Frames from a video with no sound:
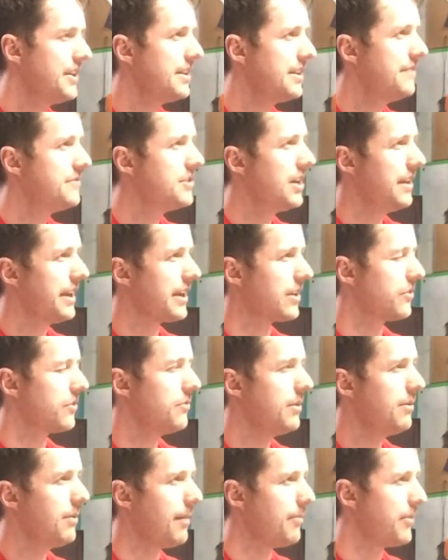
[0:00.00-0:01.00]
I think they've done
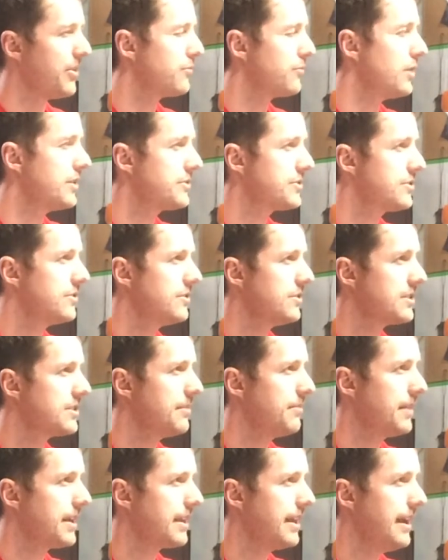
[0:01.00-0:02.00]
like a 3-rep
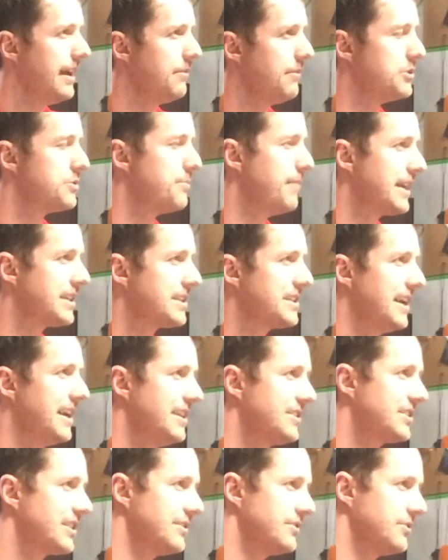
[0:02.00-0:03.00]
thruster or something like that, which
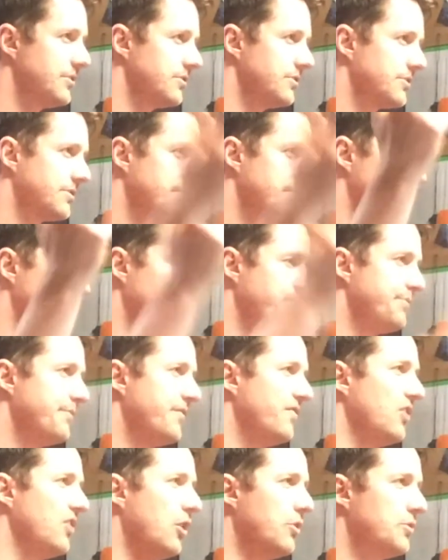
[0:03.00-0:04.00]
makes sense because there's
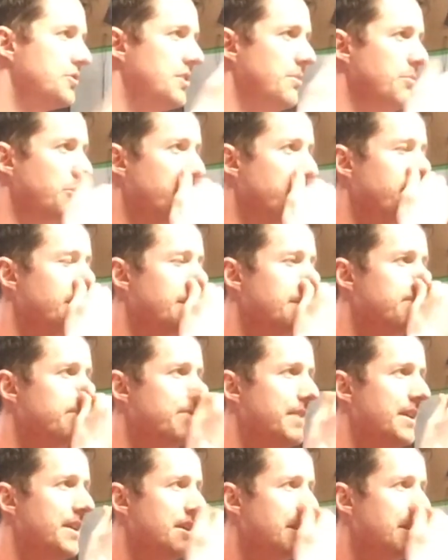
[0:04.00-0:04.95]
flow to the movement.